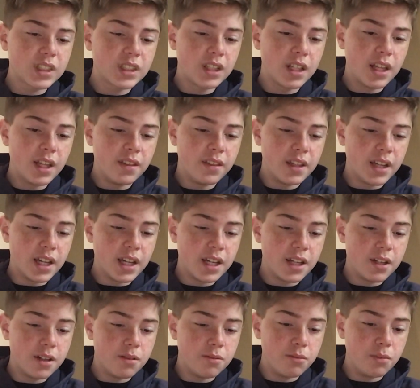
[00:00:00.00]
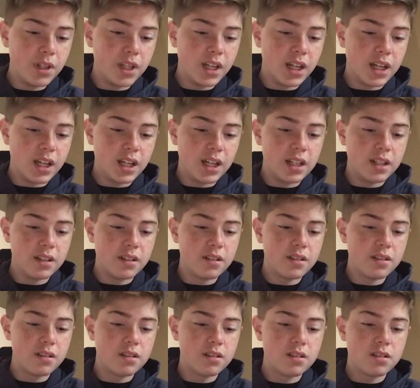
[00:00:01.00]
And then we got,
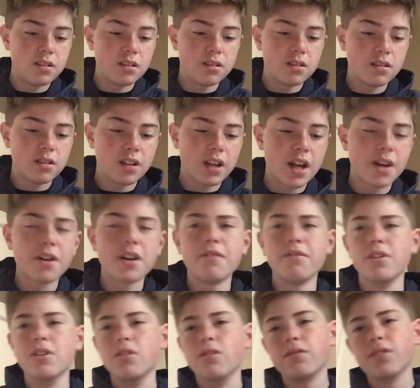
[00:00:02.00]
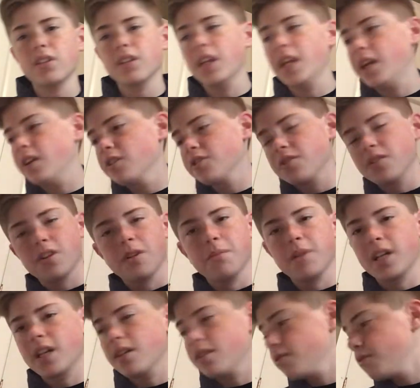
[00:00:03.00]
I don't even know if the Lakers are going to
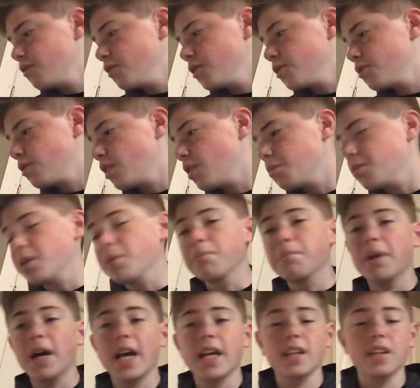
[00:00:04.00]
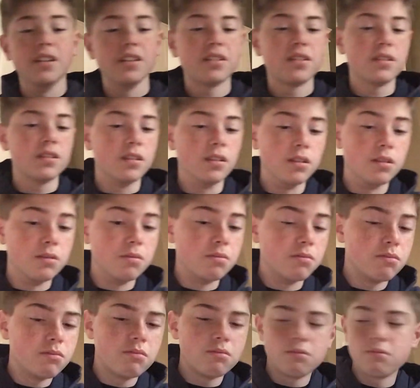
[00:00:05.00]
make out of the first round, but I'm biased, so
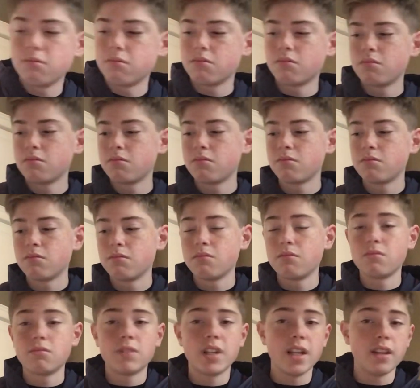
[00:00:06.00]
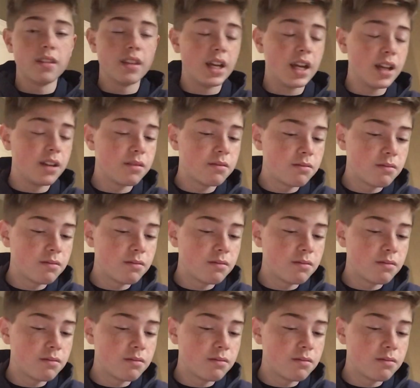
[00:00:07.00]
take that.